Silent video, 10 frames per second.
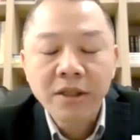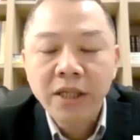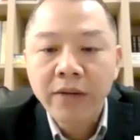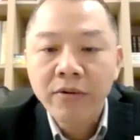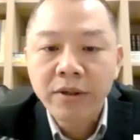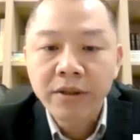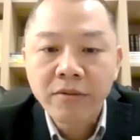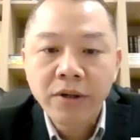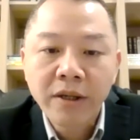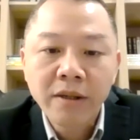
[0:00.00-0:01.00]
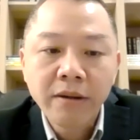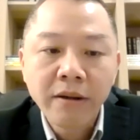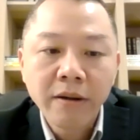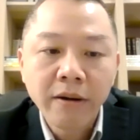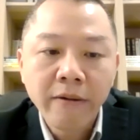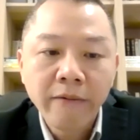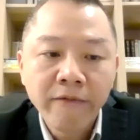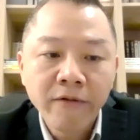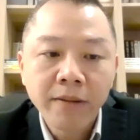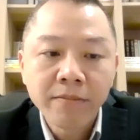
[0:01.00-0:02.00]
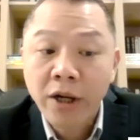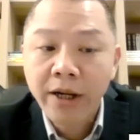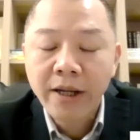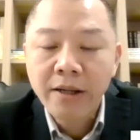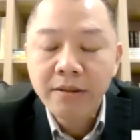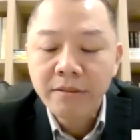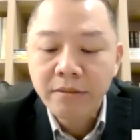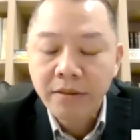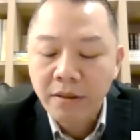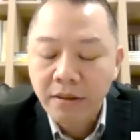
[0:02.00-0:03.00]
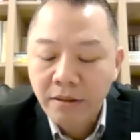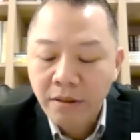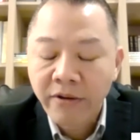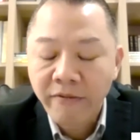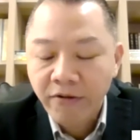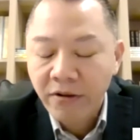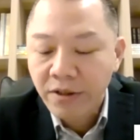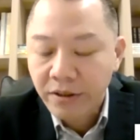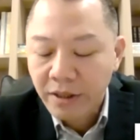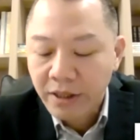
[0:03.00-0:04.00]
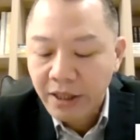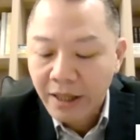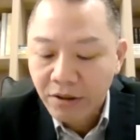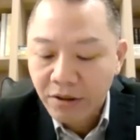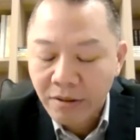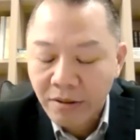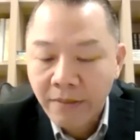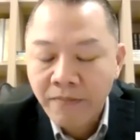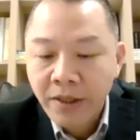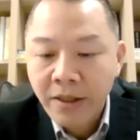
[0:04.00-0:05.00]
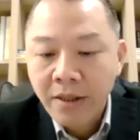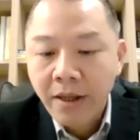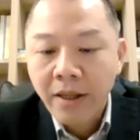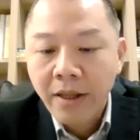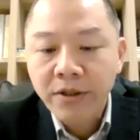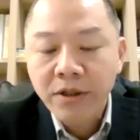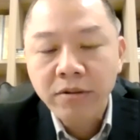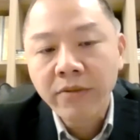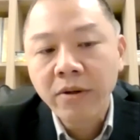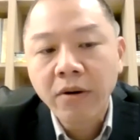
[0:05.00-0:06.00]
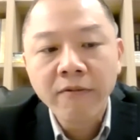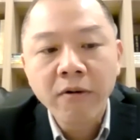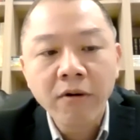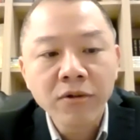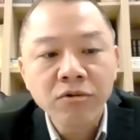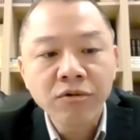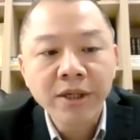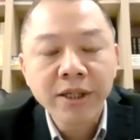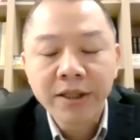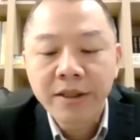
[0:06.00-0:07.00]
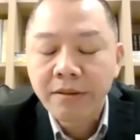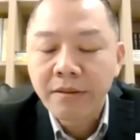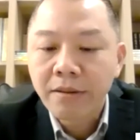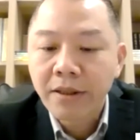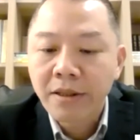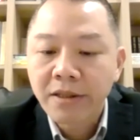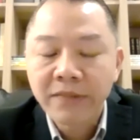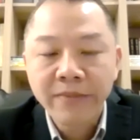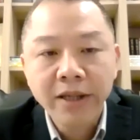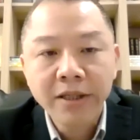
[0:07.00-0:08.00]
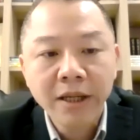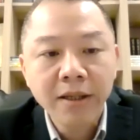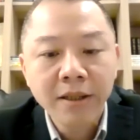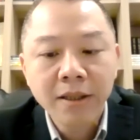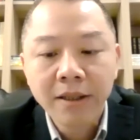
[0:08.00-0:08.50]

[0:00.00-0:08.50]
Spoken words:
Taiwan away from China even further internationally. And number two, it will of course trigger domestic,